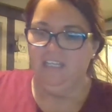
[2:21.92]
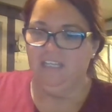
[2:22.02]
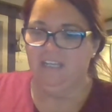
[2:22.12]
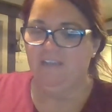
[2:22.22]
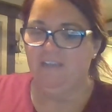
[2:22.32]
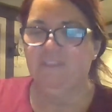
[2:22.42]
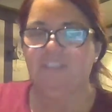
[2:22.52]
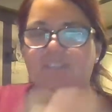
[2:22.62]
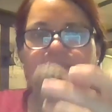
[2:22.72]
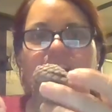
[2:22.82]
and I
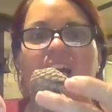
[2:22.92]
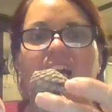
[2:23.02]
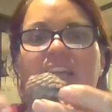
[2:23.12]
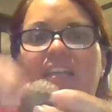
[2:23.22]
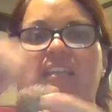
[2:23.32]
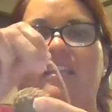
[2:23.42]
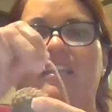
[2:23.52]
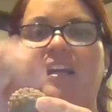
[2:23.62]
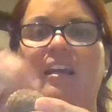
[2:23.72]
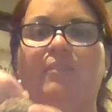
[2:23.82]
want to tie it
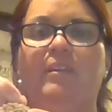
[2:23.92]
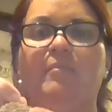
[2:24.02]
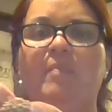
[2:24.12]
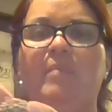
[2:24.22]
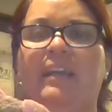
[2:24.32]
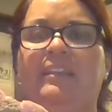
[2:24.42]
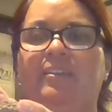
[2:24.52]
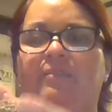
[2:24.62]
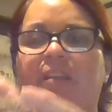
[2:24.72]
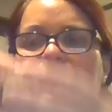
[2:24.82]
around my pine cone.